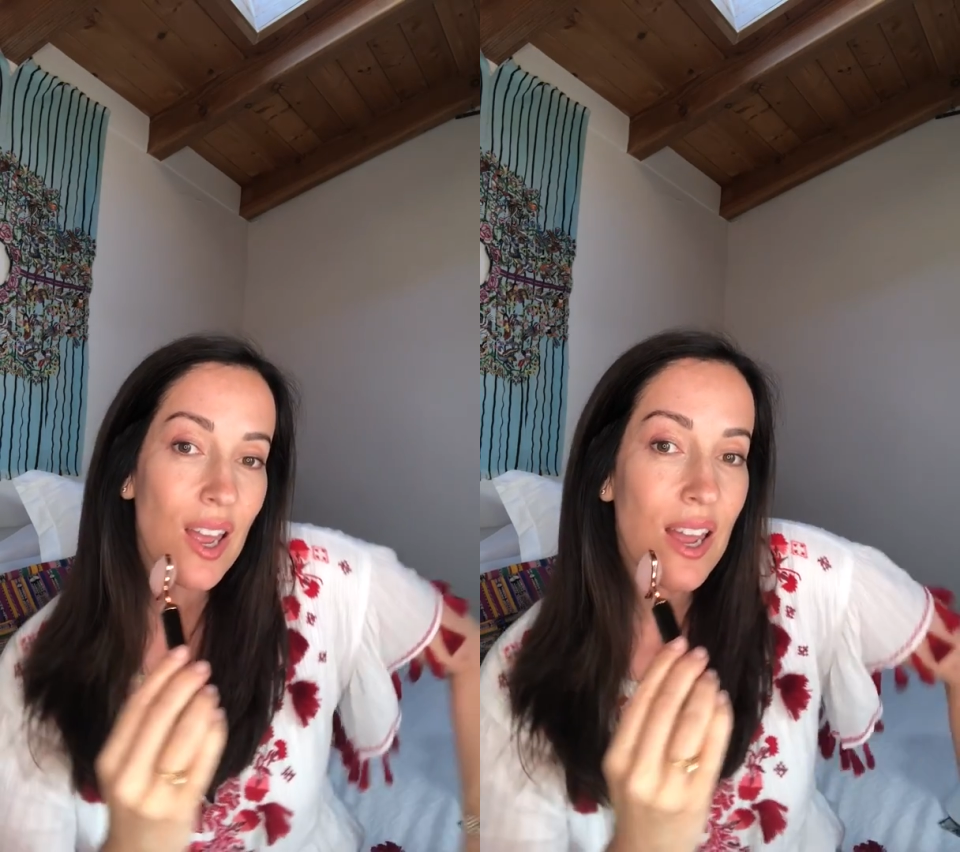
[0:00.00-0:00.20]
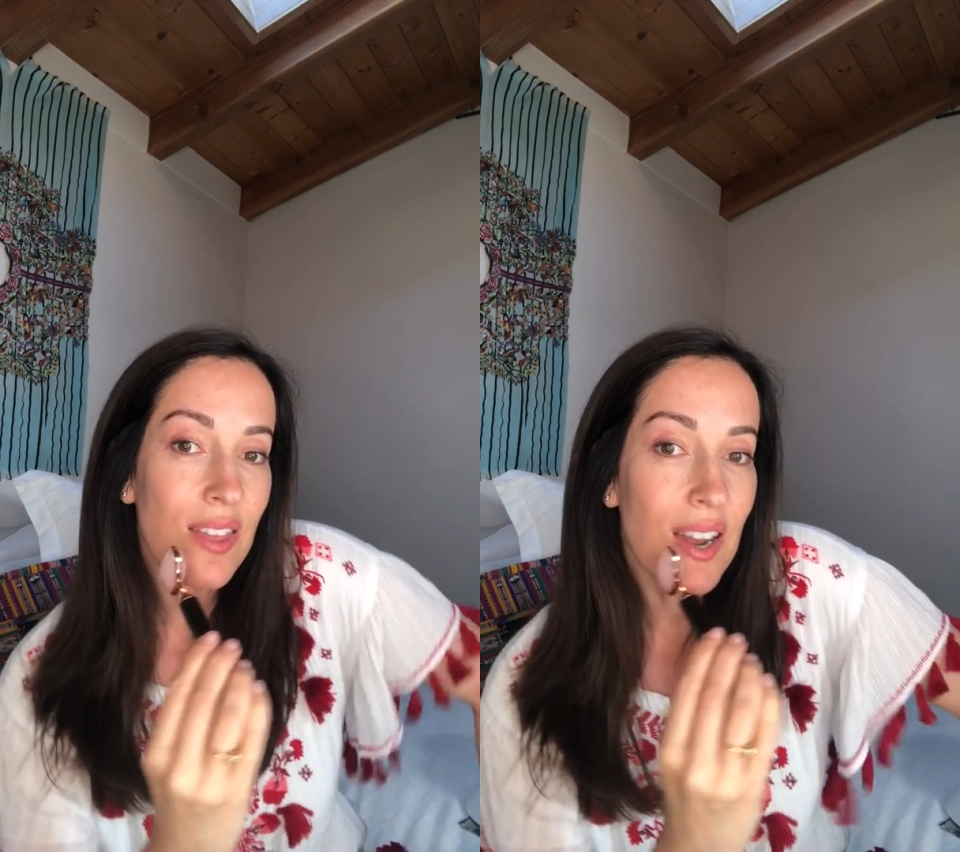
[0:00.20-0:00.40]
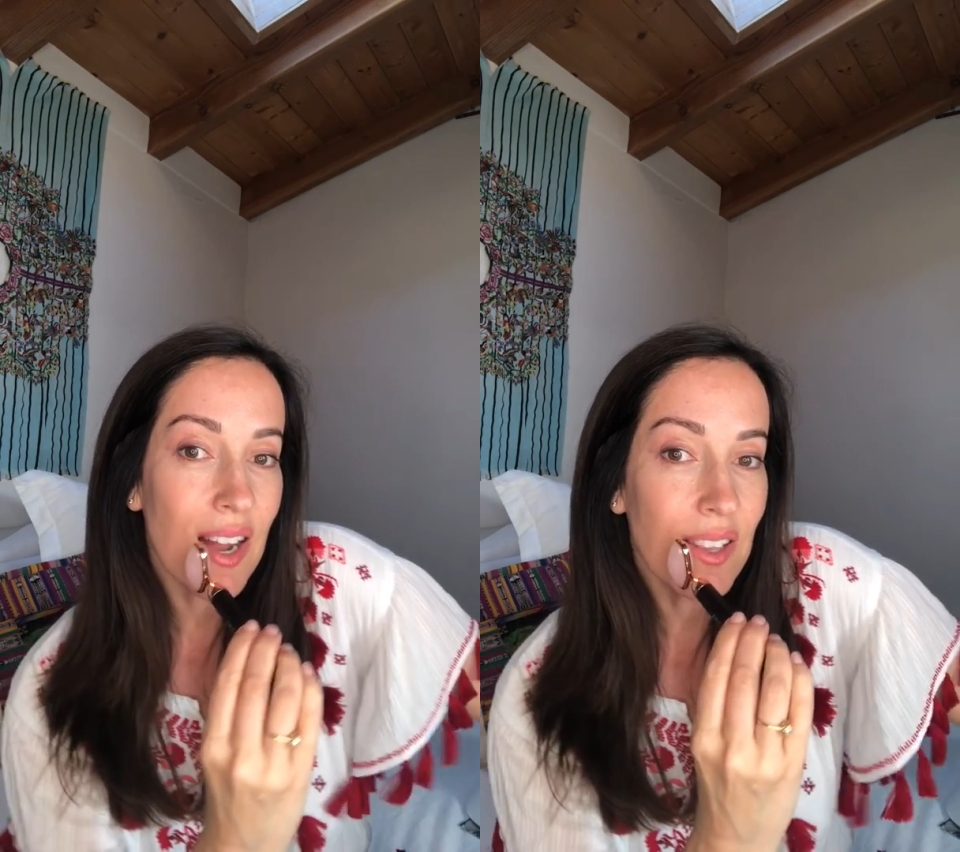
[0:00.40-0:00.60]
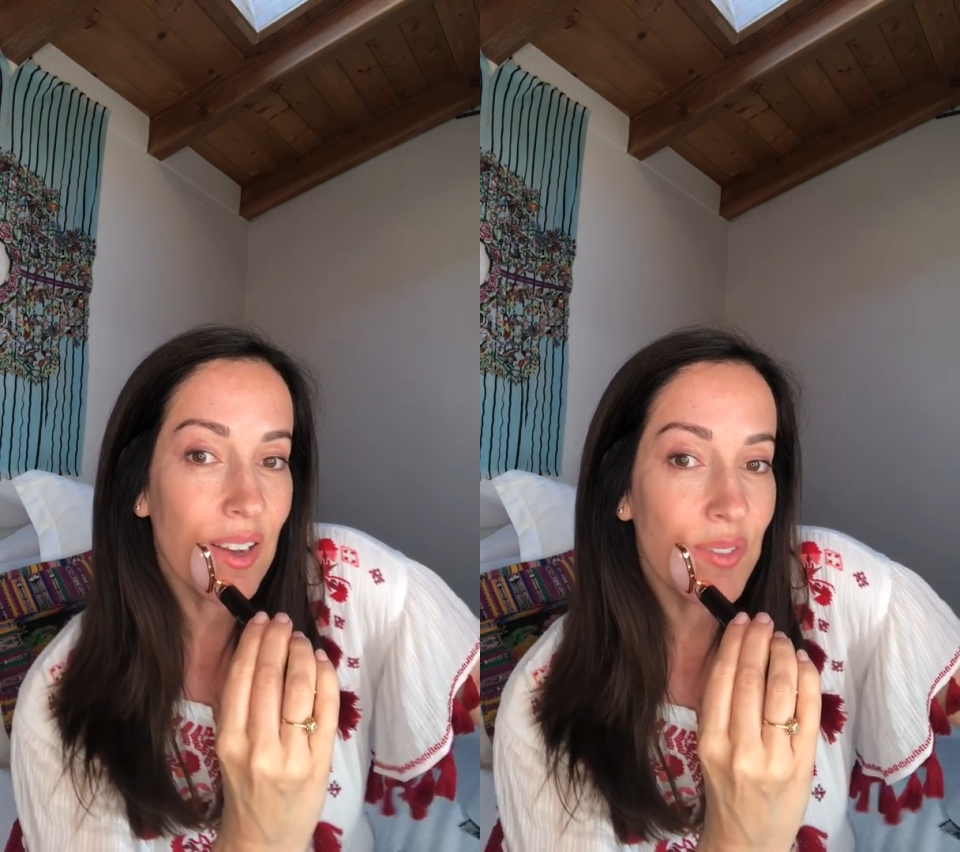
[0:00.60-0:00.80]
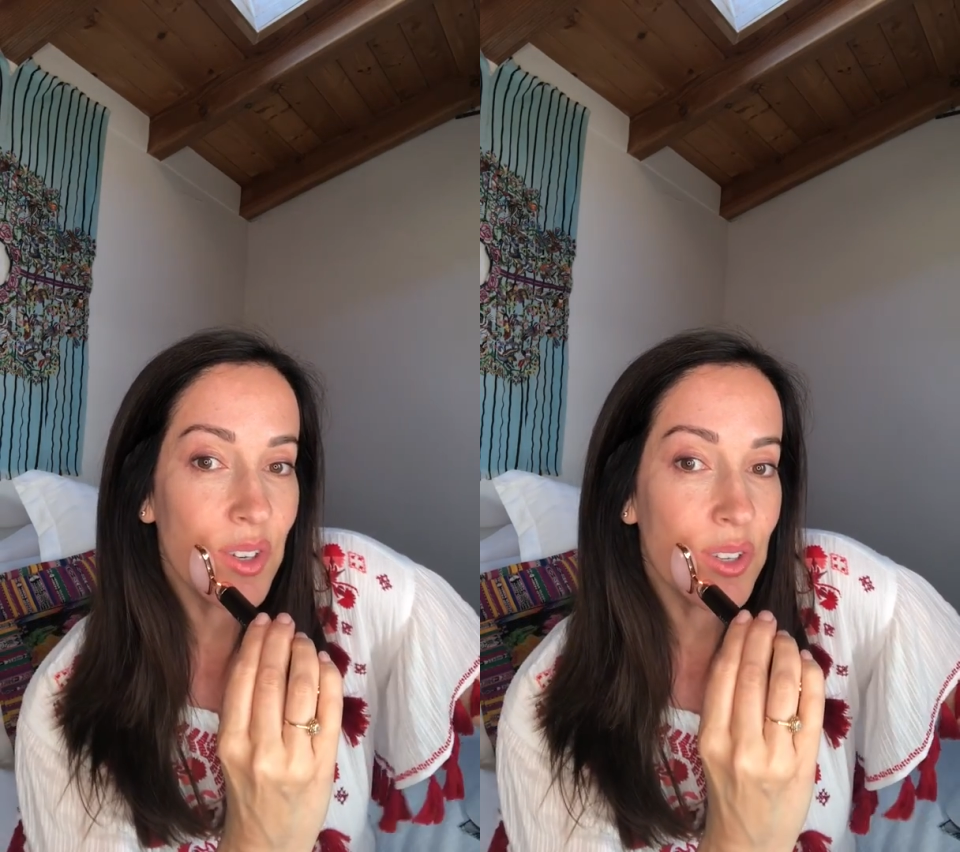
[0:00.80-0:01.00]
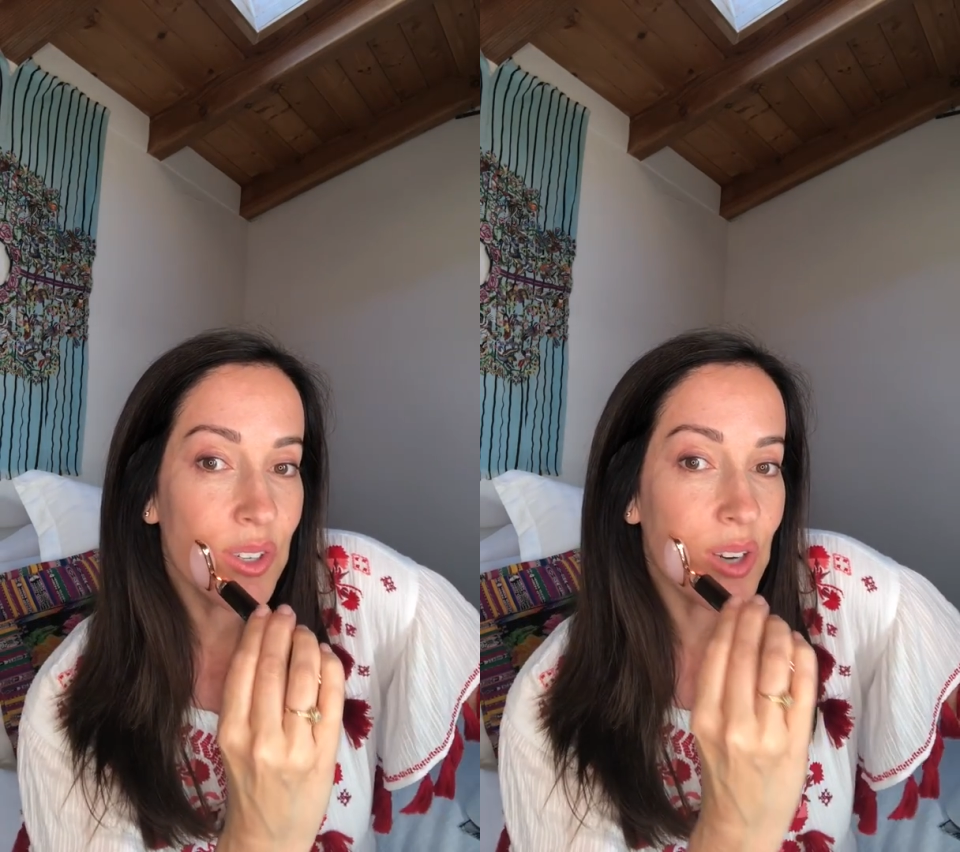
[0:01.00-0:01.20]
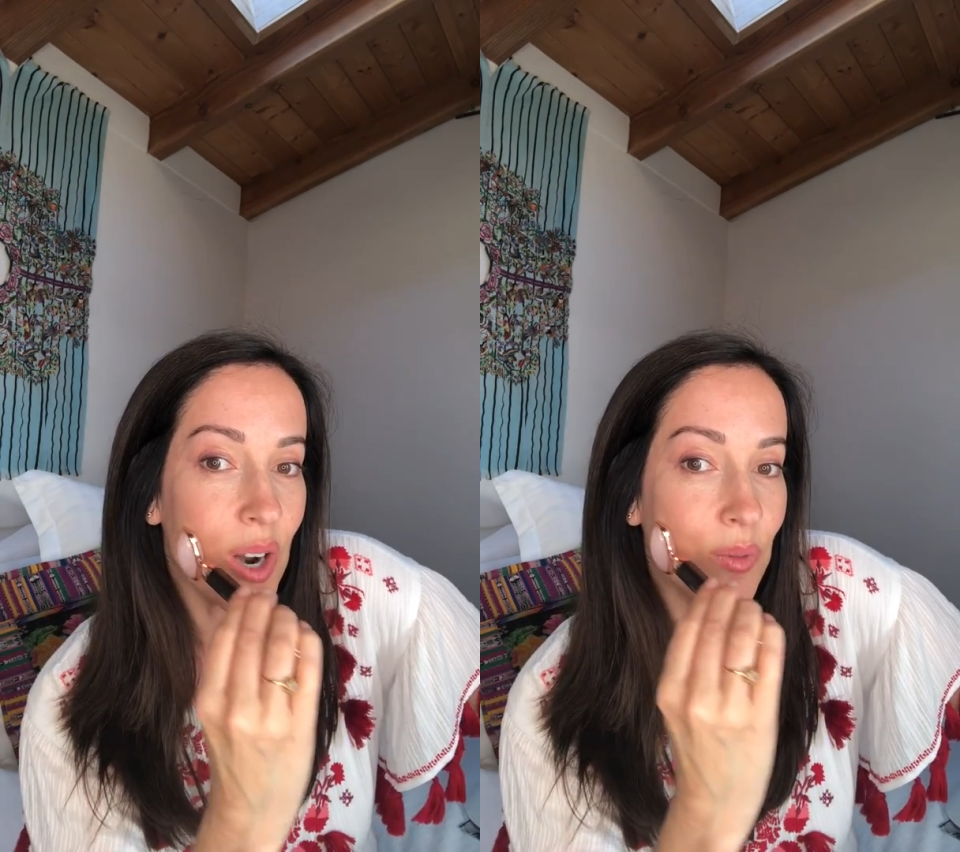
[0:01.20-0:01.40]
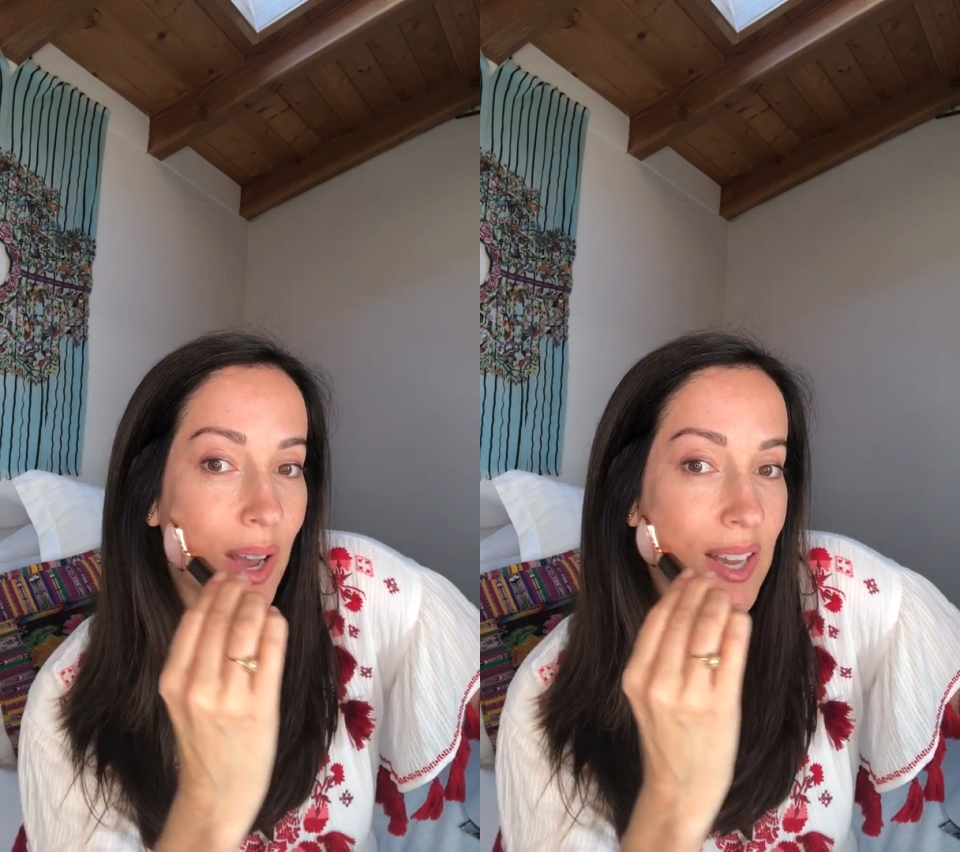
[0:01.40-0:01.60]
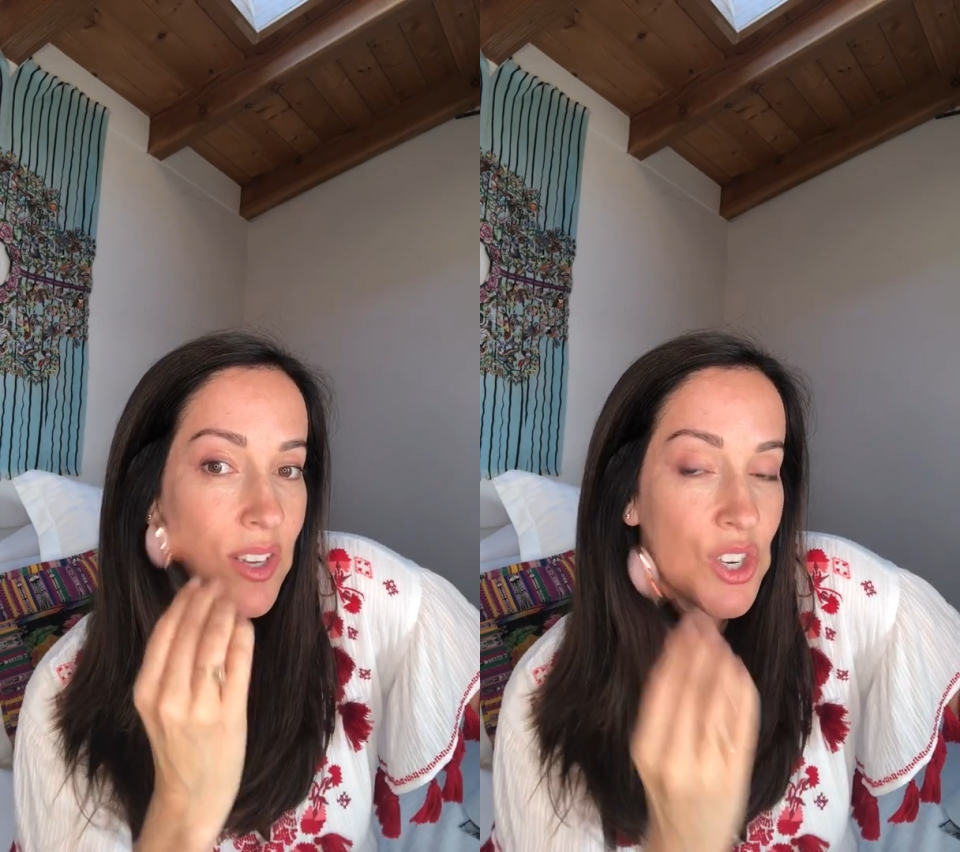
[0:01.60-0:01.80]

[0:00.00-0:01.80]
And then I love to start right at the